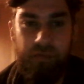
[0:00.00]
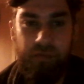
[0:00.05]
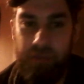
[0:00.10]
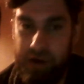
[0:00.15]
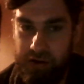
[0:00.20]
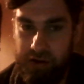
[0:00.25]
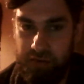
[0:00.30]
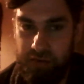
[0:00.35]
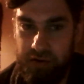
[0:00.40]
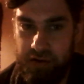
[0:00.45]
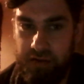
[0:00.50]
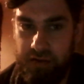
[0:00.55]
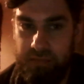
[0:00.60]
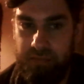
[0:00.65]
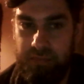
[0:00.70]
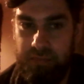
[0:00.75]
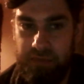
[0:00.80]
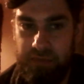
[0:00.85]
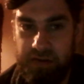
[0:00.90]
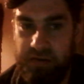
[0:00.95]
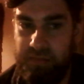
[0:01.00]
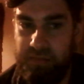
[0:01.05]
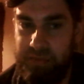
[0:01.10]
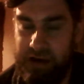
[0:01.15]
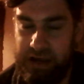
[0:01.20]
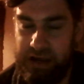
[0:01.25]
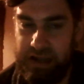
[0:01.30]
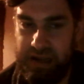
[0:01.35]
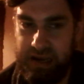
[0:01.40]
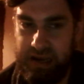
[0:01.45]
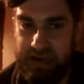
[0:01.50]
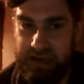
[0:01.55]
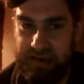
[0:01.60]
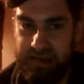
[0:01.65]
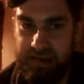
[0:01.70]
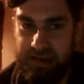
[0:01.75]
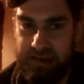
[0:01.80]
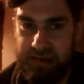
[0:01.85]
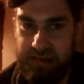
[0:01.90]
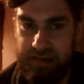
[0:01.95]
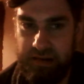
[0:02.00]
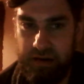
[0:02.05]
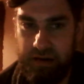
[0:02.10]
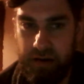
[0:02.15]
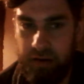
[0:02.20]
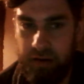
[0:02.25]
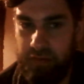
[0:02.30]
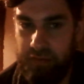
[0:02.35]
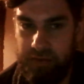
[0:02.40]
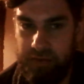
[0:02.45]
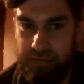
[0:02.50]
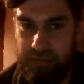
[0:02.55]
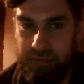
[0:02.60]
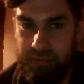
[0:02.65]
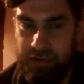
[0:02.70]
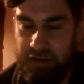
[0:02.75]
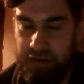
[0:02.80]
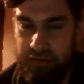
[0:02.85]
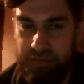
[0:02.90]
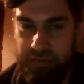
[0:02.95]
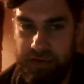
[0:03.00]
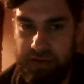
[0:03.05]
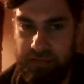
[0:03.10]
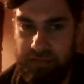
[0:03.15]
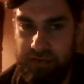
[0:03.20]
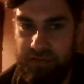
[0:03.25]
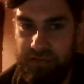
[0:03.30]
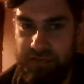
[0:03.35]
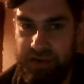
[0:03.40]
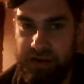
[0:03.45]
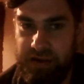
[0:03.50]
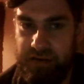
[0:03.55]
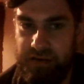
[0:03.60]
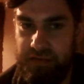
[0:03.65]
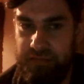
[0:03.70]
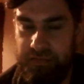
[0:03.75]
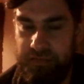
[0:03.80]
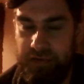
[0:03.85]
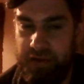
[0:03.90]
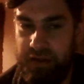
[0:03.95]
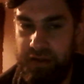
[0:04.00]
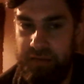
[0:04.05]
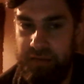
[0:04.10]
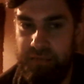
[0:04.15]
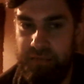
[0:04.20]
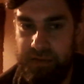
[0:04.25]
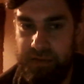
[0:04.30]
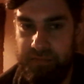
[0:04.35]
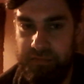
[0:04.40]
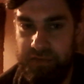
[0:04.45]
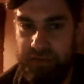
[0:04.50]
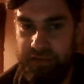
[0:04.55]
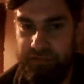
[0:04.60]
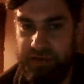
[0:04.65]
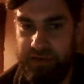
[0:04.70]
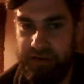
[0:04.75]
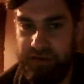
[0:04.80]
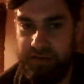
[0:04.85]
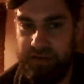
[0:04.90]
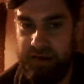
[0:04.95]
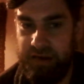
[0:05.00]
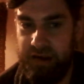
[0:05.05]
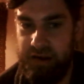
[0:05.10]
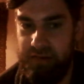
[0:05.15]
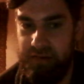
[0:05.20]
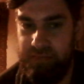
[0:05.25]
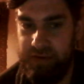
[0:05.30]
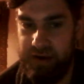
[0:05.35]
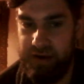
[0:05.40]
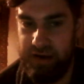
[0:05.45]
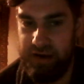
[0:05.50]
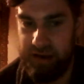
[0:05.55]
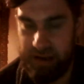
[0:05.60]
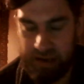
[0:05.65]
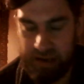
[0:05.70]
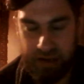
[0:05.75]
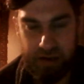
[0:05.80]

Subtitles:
Welcome to my latest horror movie review for the month of October.